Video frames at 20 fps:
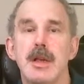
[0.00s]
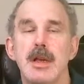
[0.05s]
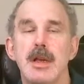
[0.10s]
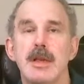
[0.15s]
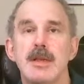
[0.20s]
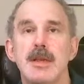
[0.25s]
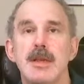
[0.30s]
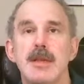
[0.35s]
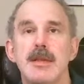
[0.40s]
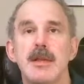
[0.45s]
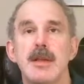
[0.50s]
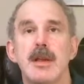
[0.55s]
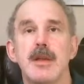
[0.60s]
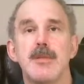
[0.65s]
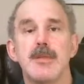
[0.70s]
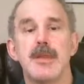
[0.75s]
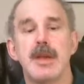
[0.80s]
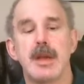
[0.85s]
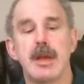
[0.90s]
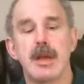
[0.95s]
is that there
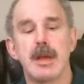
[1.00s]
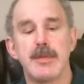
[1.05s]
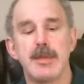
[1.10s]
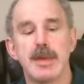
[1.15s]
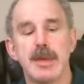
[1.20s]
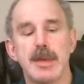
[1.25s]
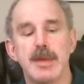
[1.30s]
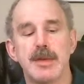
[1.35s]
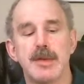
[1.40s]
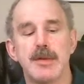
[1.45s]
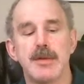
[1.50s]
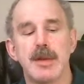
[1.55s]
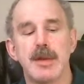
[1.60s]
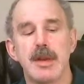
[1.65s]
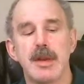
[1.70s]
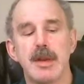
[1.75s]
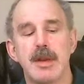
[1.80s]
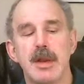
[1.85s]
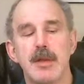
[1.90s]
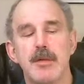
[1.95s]
can become an
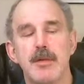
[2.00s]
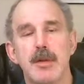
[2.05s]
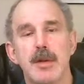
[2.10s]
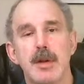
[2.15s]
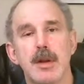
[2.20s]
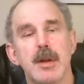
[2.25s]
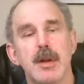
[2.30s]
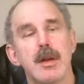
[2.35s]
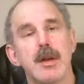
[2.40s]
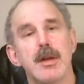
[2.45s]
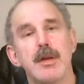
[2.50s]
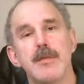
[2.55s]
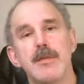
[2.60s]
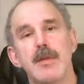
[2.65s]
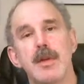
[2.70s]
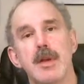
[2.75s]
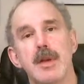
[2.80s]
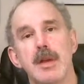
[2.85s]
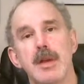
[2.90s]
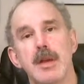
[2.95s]
integrated network of
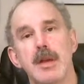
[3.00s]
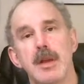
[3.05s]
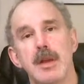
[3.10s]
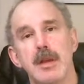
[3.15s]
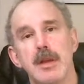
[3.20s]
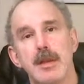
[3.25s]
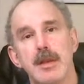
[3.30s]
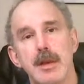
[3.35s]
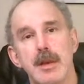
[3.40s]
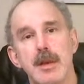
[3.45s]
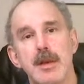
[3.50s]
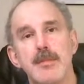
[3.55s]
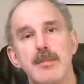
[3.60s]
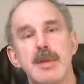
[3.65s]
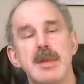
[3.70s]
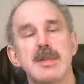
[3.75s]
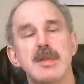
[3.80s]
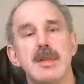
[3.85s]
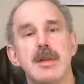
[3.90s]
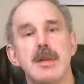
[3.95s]

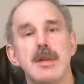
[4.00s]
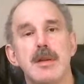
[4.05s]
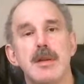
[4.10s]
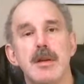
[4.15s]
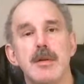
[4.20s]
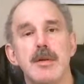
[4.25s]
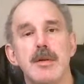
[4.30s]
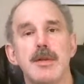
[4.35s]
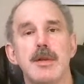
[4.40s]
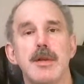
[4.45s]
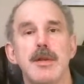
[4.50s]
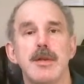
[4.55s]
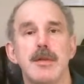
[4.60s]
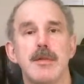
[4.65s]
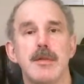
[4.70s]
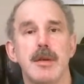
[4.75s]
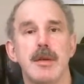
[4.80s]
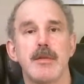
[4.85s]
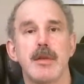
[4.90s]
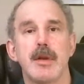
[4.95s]
therapists that know what they're
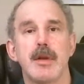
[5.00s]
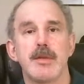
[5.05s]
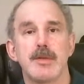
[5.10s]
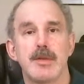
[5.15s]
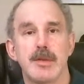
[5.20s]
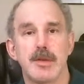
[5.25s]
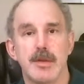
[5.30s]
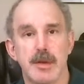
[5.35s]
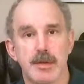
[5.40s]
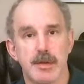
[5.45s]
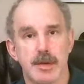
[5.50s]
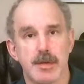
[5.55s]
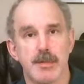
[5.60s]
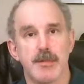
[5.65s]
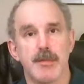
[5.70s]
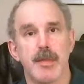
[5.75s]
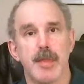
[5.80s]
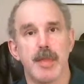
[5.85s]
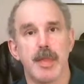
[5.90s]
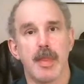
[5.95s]
doing around trauma,
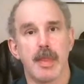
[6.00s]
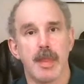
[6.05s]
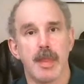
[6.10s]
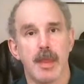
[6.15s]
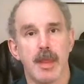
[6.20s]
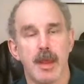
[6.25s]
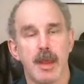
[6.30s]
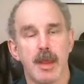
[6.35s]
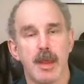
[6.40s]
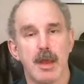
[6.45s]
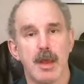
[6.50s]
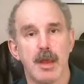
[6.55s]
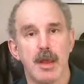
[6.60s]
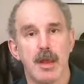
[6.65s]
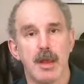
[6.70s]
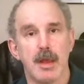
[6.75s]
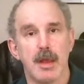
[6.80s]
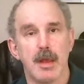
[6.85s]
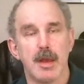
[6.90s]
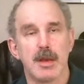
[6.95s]

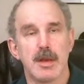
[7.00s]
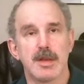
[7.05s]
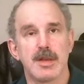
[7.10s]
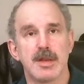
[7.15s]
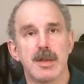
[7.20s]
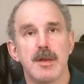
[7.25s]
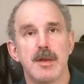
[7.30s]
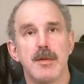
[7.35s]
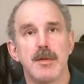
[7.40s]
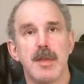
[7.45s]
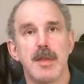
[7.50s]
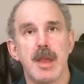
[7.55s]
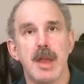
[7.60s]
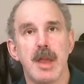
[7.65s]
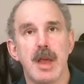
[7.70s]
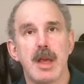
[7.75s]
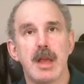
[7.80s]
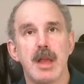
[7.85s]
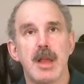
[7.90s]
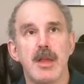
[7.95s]
so
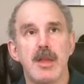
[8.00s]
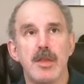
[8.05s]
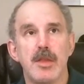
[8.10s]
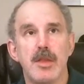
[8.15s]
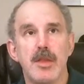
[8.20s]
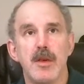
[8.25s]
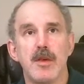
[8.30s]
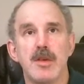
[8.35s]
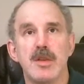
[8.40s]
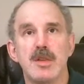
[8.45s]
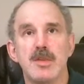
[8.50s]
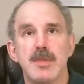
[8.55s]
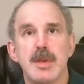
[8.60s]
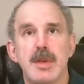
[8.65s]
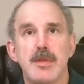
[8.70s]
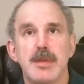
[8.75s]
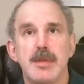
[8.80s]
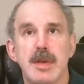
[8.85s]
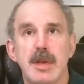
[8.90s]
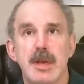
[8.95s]
that those
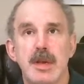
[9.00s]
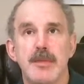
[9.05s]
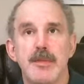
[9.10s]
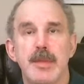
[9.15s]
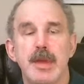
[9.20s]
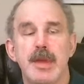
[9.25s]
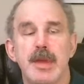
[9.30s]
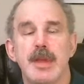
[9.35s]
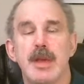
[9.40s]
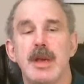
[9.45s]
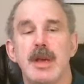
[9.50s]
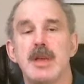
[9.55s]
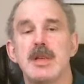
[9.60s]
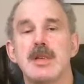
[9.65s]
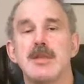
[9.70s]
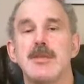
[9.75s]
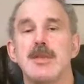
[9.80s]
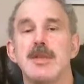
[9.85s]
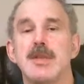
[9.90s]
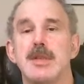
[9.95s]
people can be the
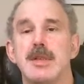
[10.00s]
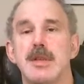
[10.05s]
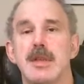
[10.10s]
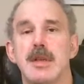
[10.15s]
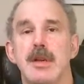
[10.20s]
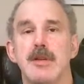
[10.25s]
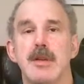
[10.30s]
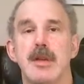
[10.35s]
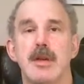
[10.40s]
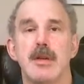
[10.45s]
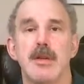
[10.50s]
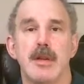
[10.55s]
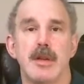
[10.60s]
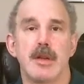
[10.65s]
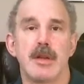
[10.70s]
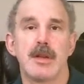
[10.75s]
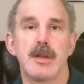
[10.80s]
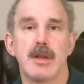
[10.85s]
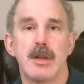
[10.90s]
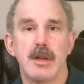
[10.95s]
experts in their
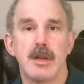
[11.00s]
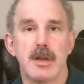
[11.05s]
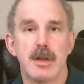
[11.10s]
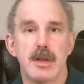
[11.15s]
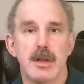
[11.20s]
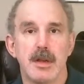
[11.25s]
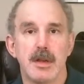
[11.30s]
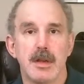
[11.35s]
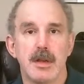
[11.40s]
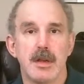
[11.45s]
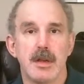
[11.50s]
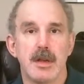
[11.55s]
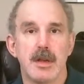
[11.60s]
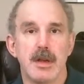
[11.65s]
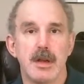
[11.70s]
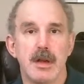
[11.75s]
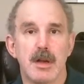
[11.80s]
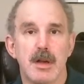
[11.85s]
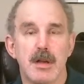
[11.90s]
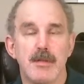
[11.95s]
area.
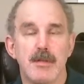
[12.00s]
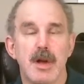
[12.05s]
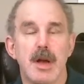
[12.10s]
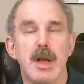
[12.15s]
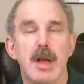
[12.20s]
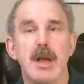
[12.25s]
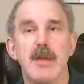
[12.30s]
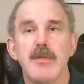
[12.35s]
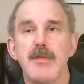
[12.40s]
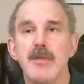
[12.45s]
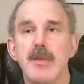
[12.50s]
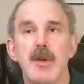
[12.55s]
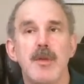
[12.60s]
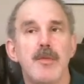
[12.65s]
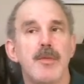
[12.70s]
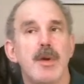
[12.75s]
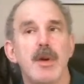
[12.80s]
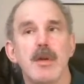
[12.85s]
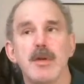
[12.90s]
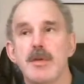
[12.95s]
I have no
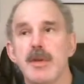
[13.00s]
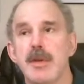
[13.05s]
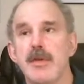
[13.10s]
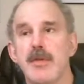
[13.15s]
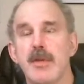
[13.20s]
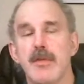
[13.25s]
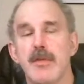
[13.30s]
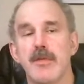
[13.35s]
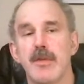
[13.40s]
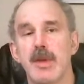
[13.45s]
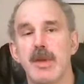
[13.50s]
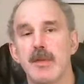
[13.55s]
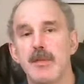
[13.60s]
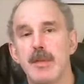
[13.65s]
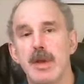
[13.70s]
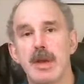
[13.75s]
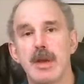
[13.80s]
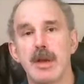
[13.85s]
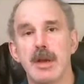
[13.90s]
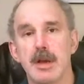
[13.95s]
problem getting
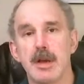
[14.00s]
feedback,